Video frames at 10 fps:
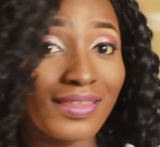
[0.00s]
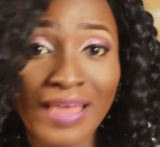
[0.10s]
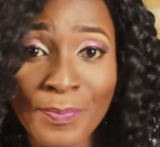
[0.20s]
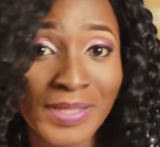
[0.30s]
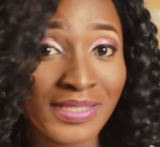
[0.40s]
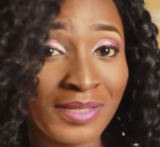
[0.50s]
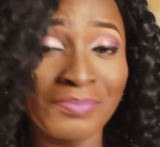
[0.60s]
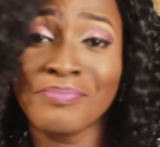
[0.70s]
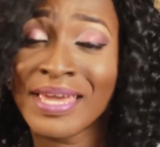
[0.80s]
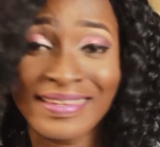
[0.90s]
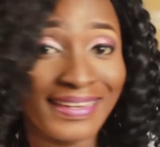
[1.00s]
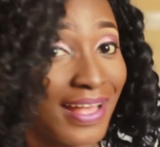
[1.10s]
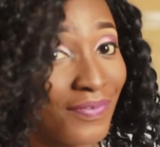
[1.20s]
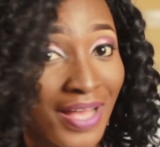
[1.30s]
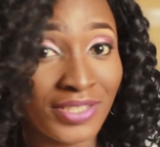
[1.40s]
That person may
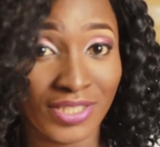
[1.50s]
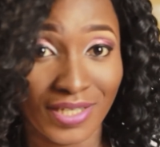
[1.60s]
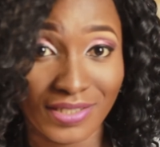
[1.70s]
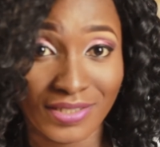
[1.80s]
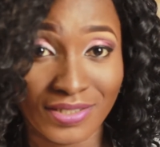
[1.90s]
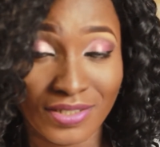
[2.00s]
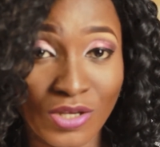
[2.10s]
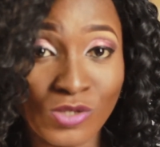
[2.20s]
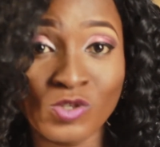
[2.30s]
never change.